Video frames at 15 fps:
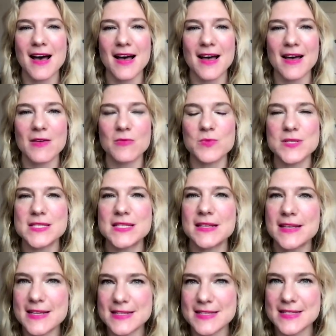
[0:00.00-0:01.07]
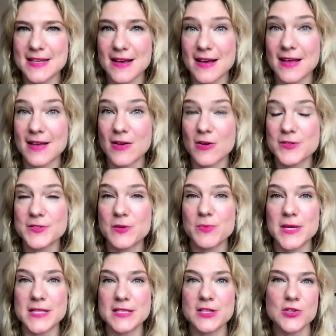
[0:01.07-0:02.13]
Uh, resilience uh, also
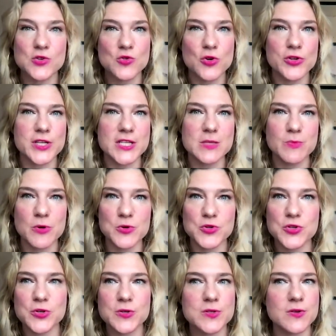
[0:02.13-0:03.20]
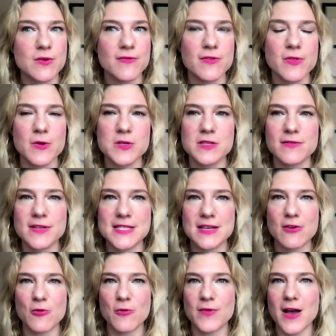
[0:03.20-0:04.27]
means controlled exposure. So, for those of us
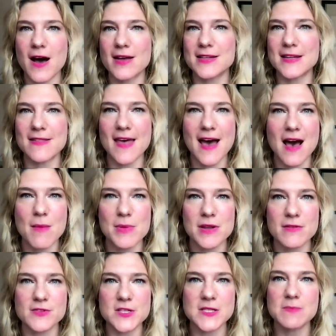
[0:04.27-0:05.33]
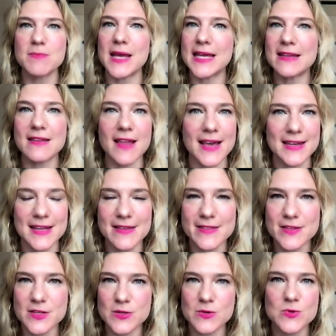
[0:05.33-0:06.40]
who have gotten in the habit of just
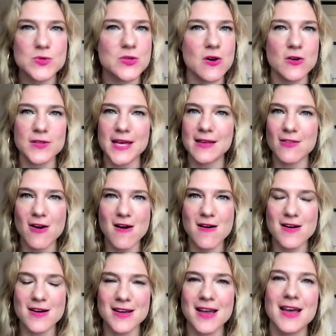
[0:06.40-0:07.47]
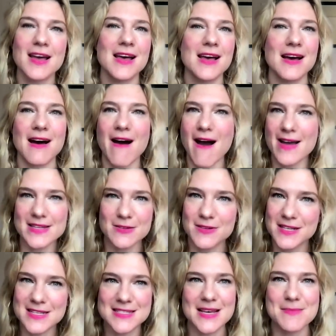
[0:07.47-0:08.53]
mainlining the news all day long, I
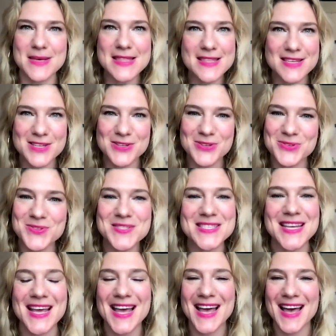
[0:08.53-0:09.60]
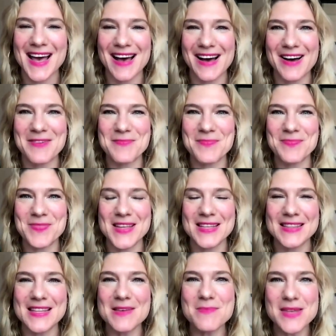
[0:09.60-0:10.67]
do it because I'm in the news, um,
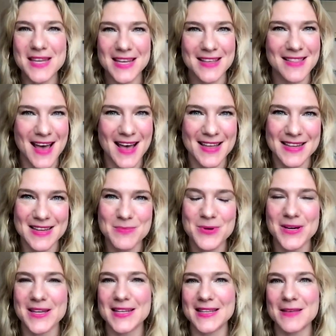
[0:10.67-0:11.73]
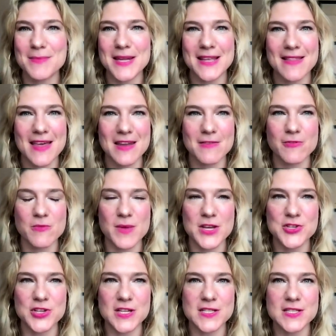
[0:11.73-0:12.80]
limiting that input, limiting that
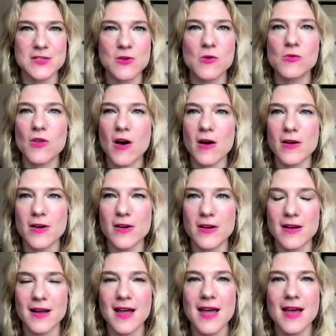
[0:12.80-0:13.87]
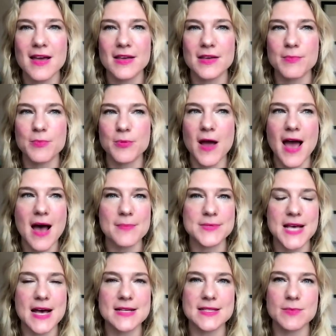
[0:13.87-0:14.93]
information. It's no longer
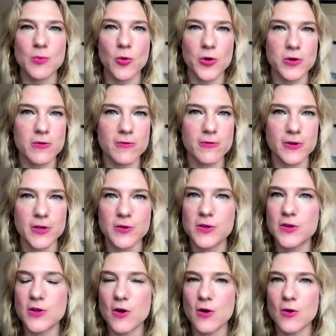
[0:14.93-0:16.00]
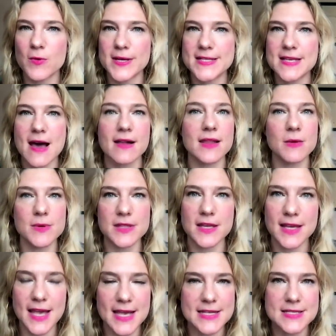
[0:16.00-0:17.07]
perhaps as important for you to know exactly what
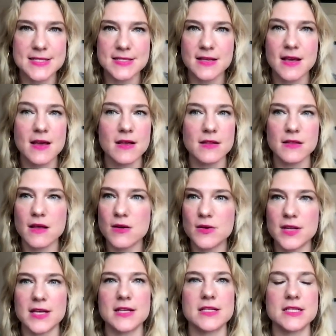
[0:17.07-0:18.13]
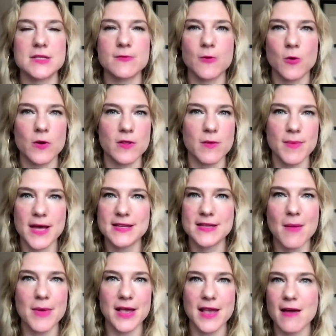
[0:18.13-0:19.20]
the case load is for the
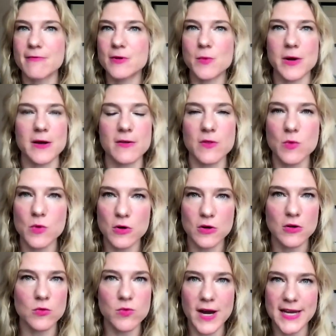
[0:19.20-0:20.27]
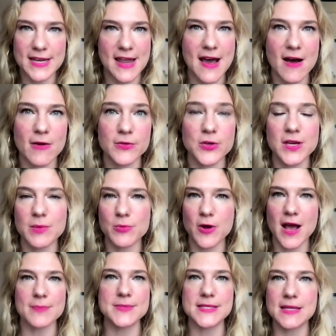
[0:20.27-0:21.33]
pandemic everywhere in the world right now. You can
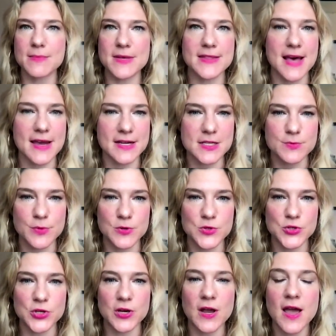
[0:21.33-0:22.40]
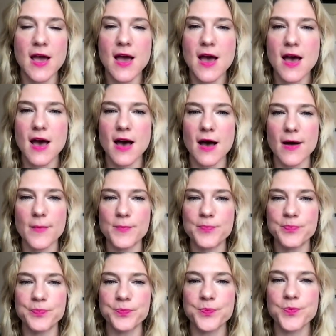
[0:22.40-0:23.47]
perhaps limit that exposure.
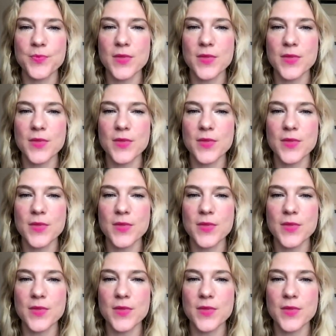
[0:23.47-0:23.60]
Um,